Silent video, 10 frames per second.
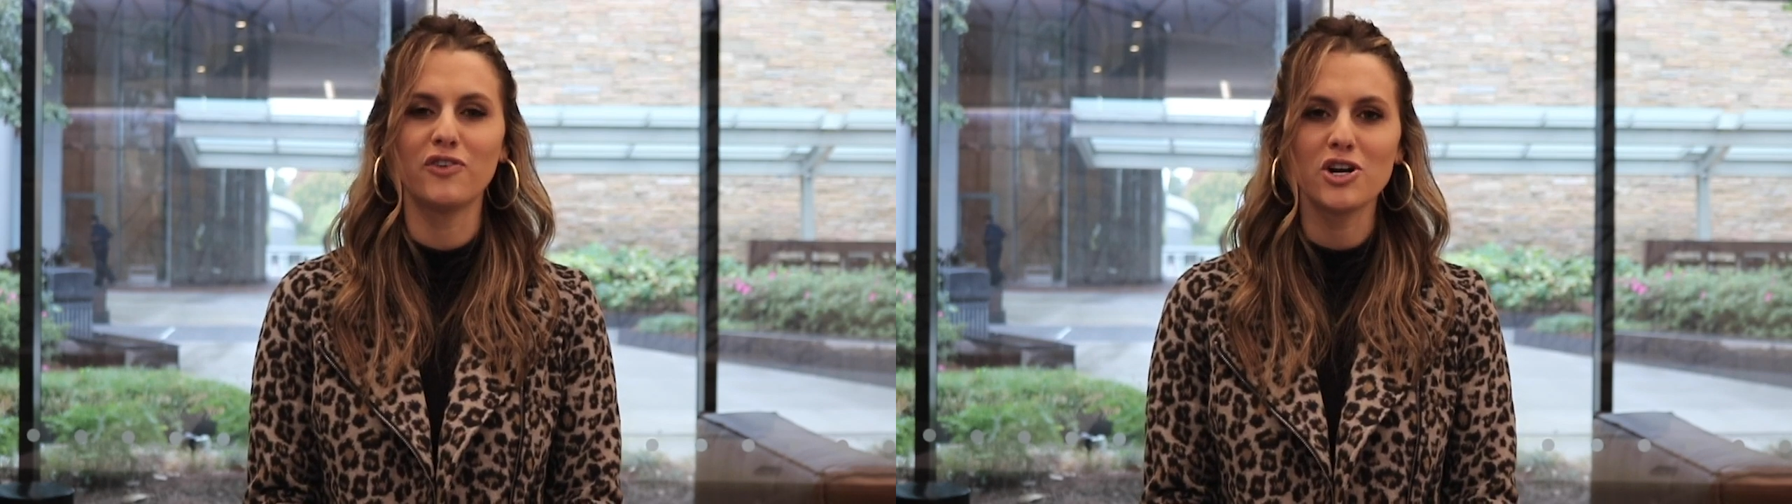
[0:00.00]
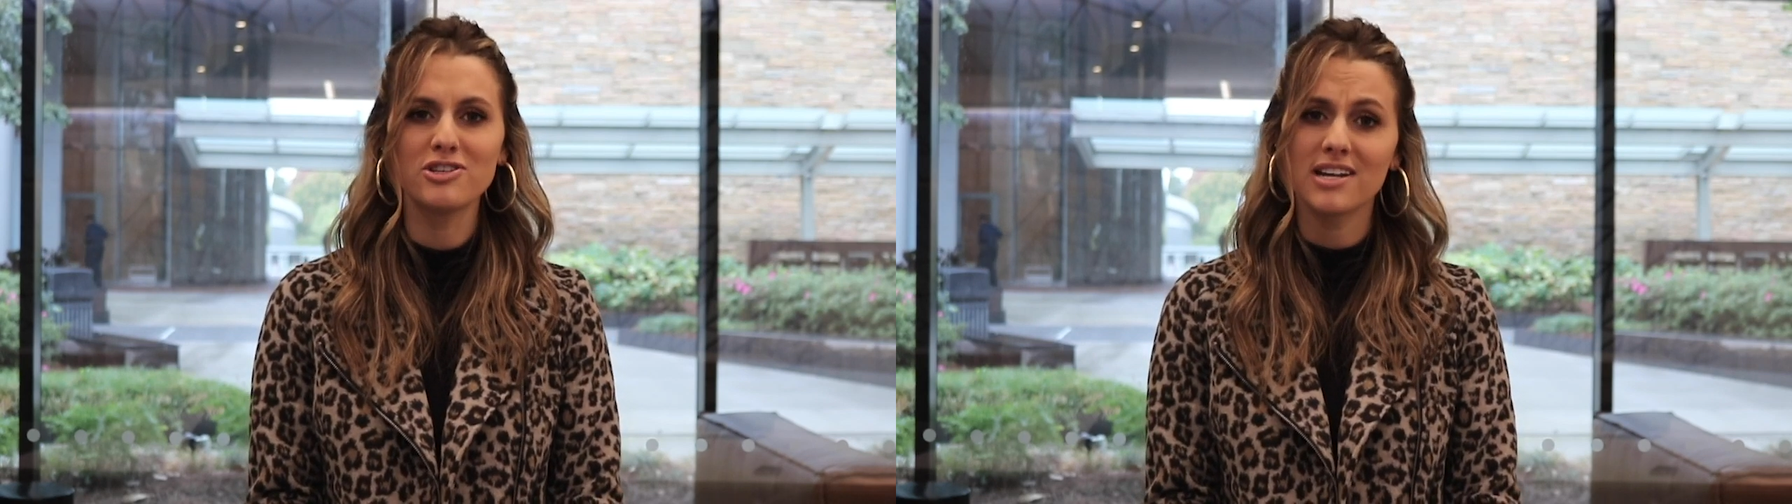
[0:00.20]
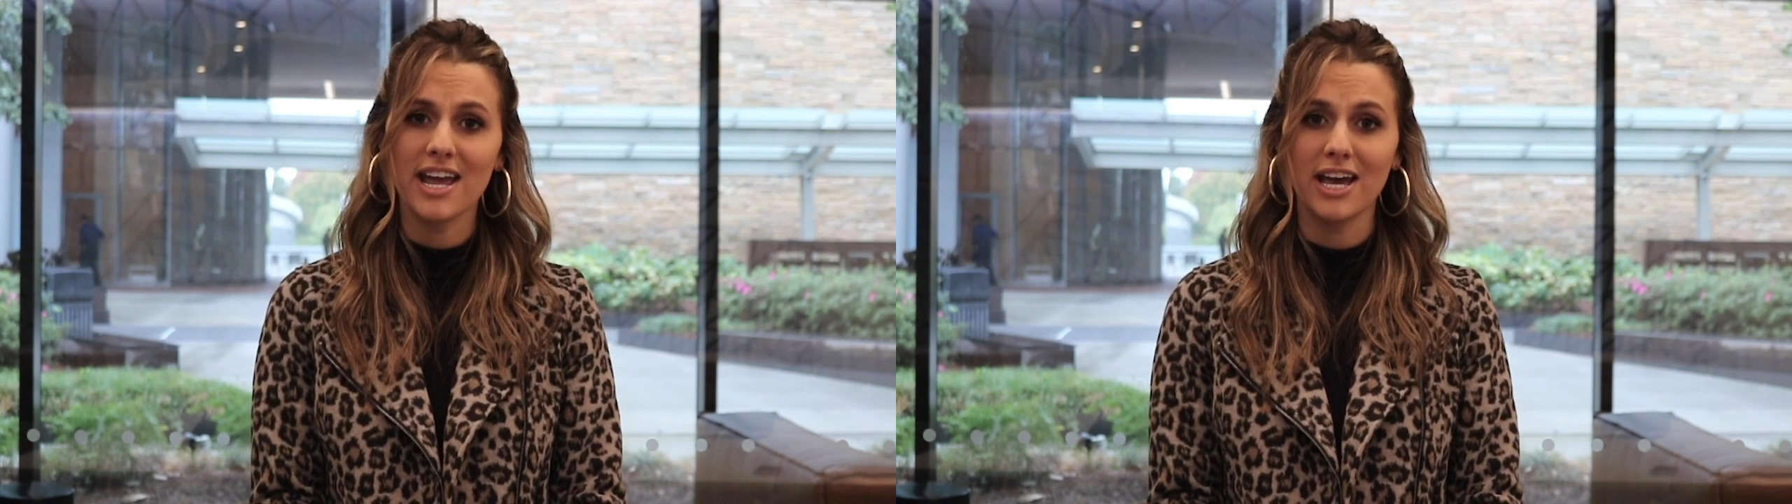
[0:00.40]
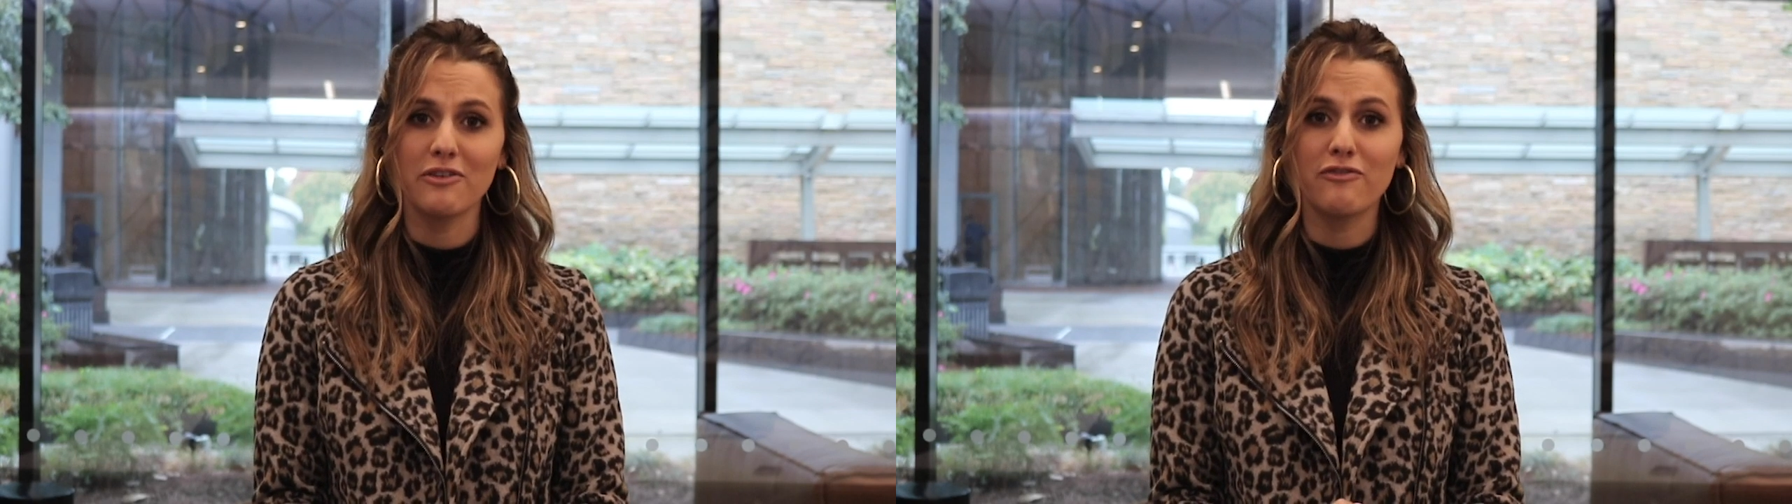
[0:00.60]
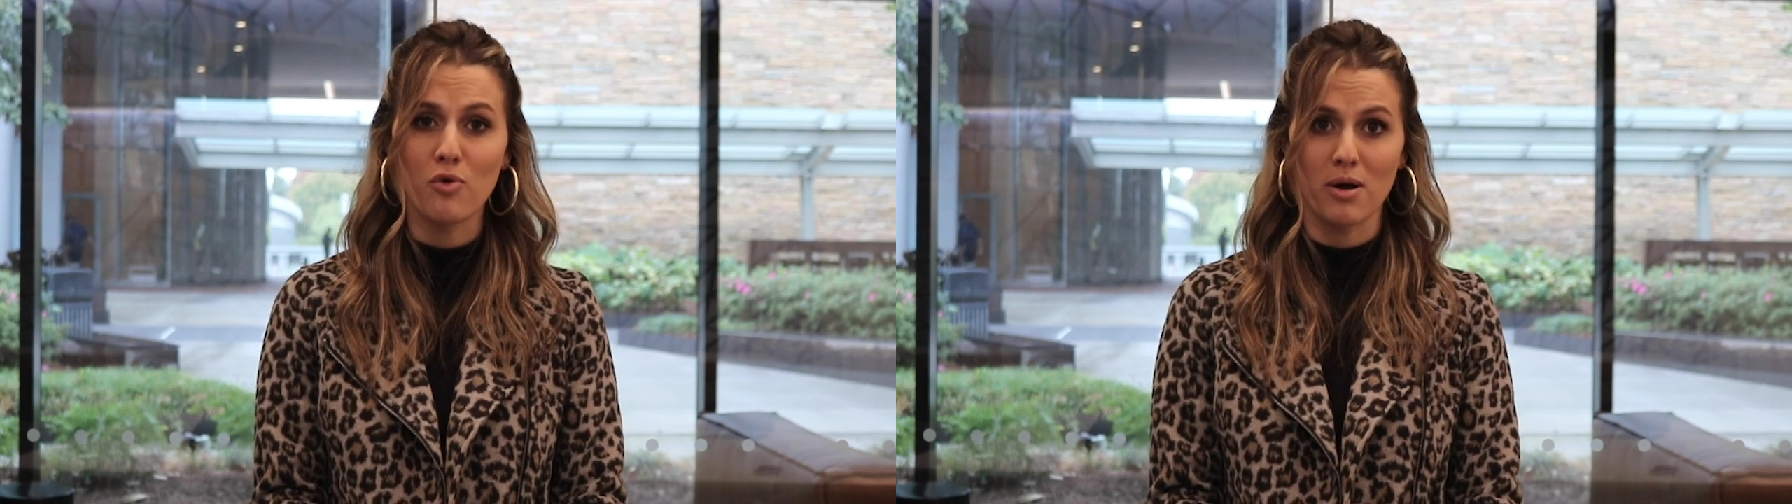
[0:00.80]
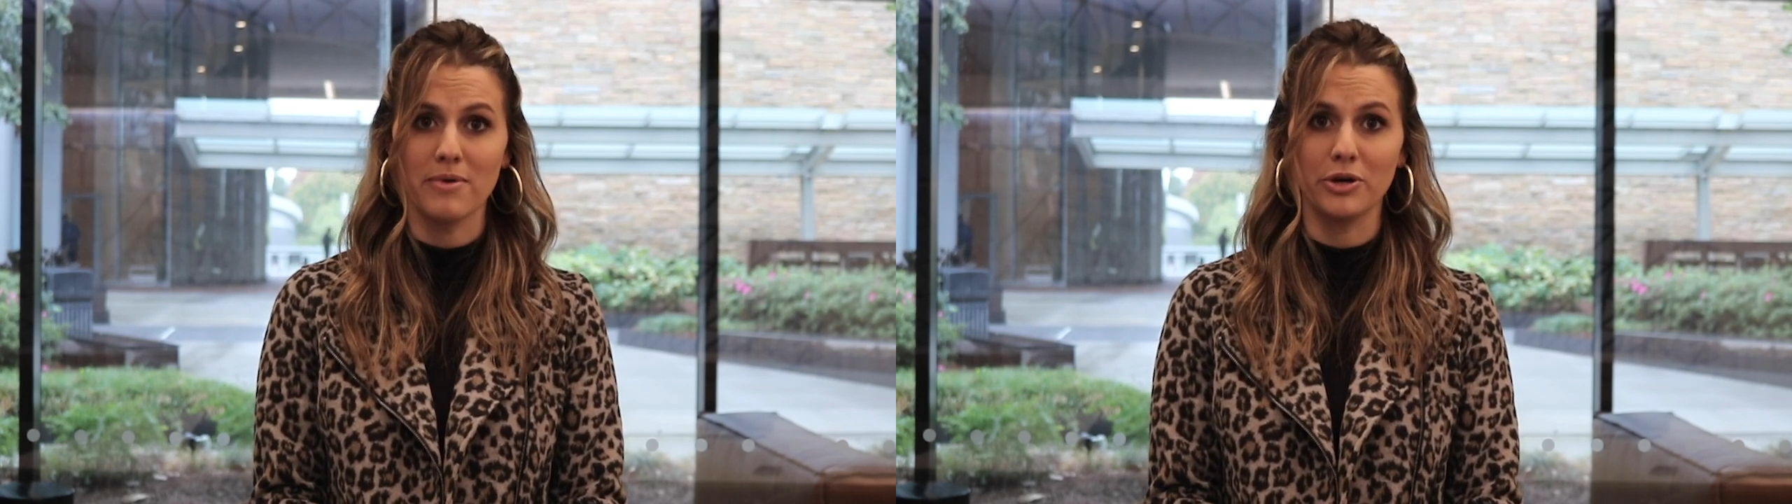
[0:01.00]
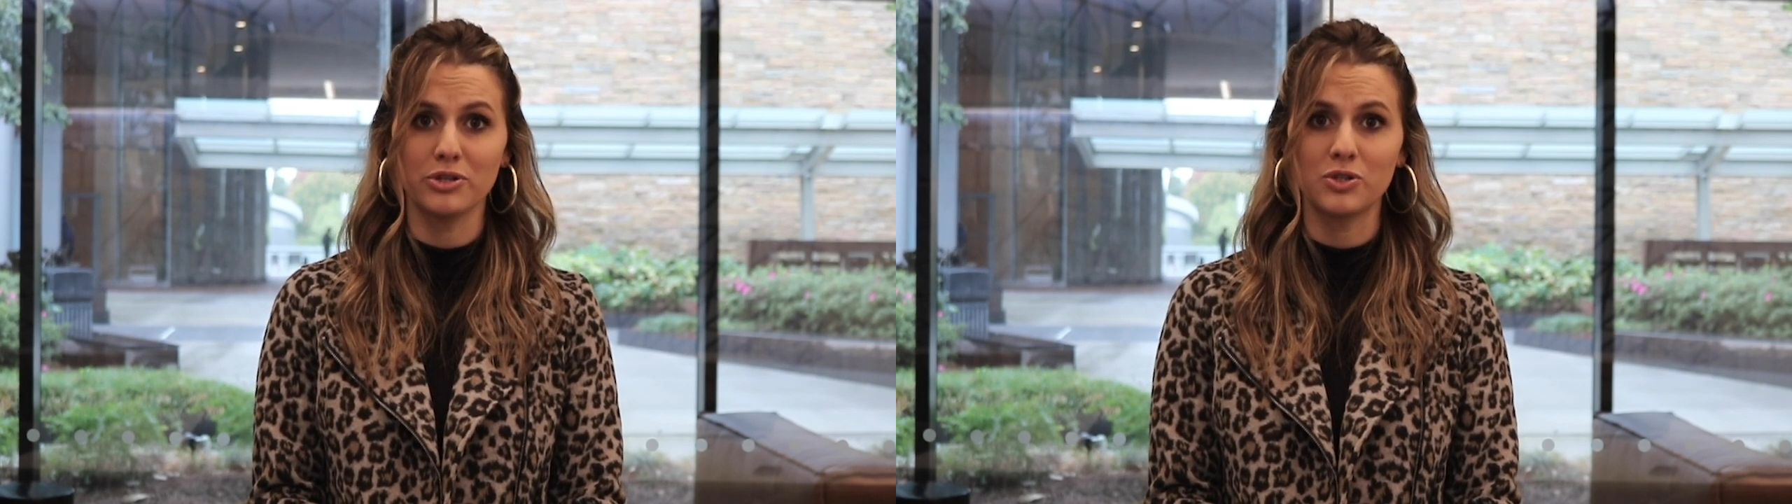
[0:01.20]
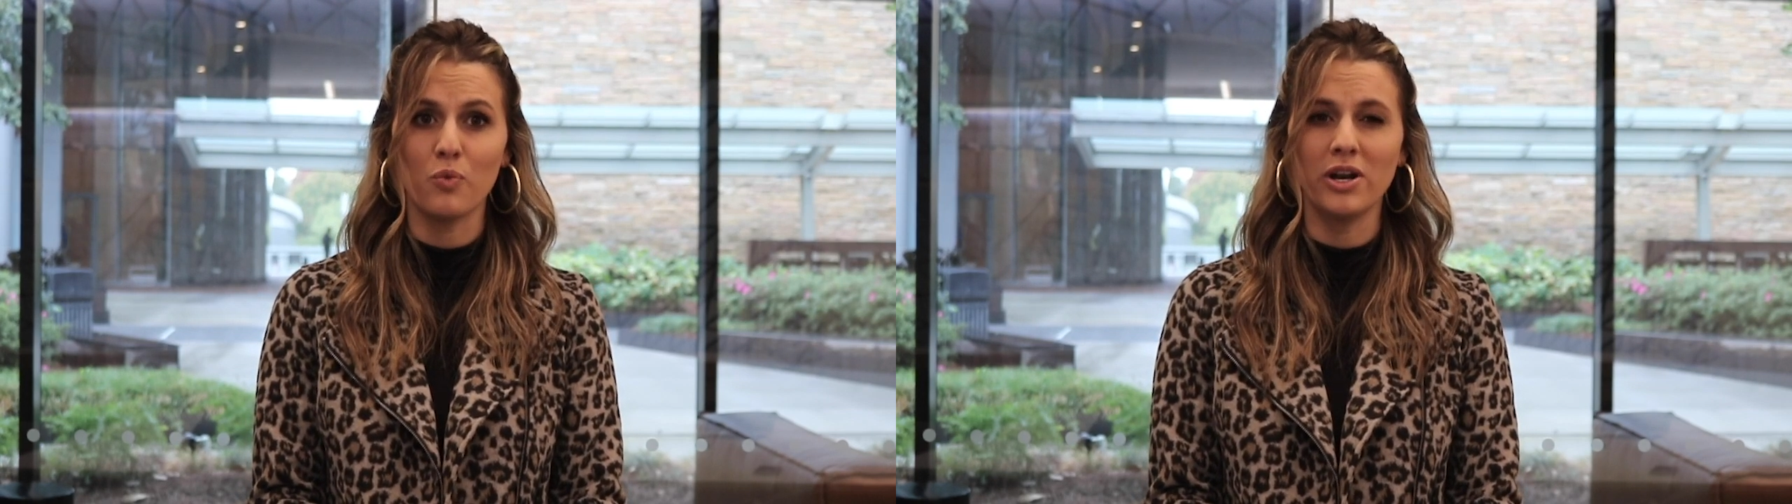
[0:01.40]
First and foremost,